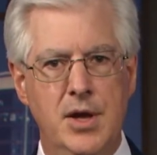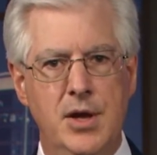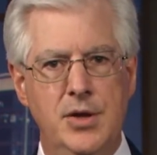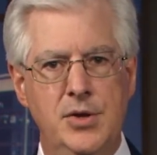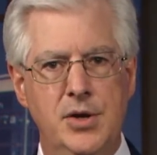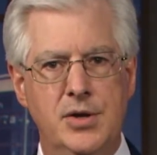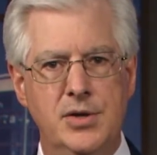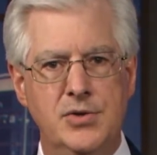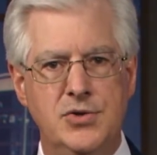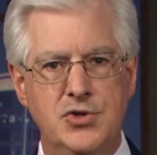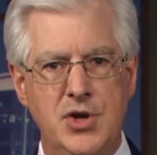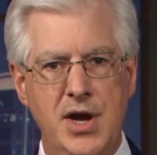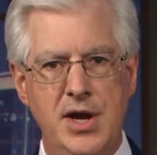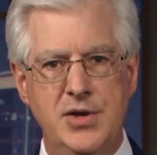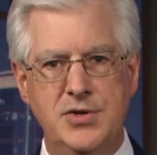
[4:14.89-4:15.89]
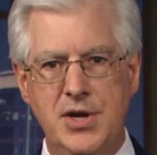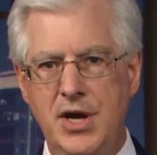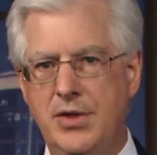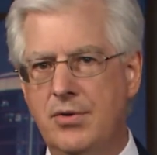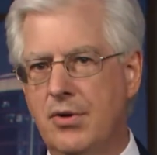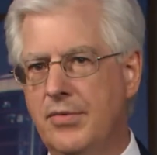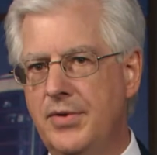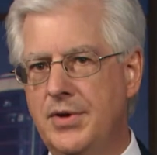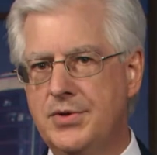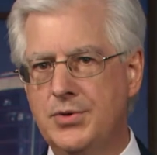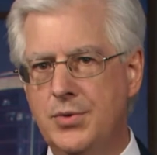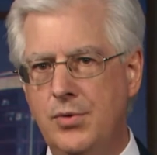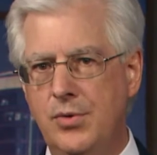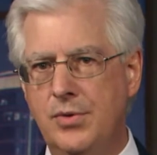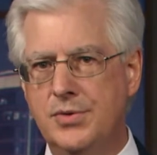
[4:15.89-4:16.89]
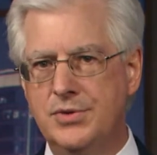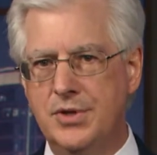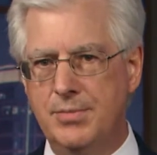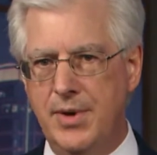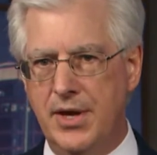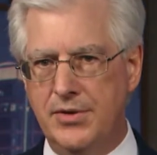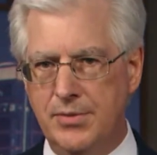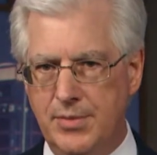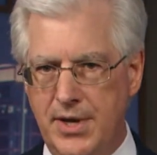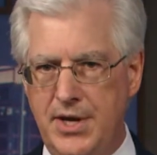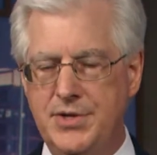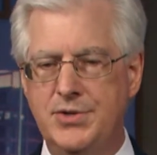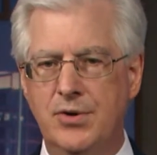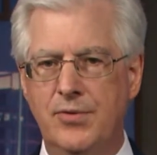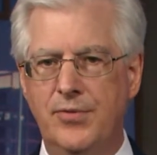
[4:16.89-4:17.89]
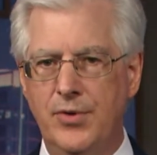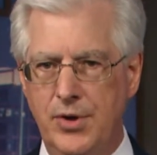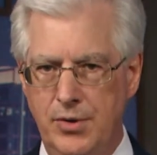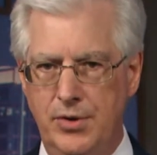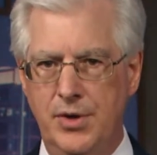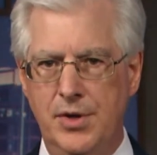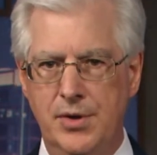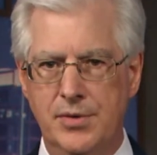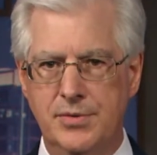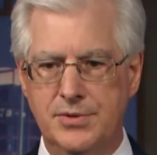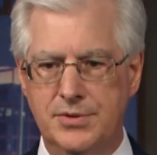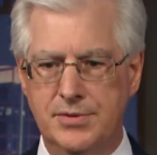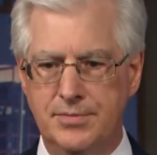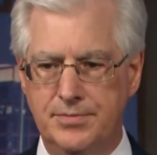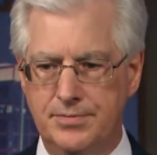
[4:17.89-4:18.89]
You can change either of these tools to make them easier for you to use.